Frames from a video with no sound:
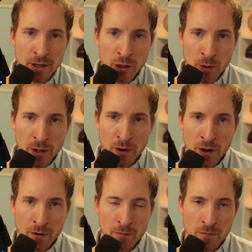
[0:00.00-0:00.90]
doing
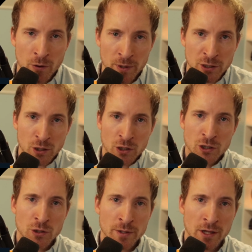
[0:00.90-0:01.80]
their research and due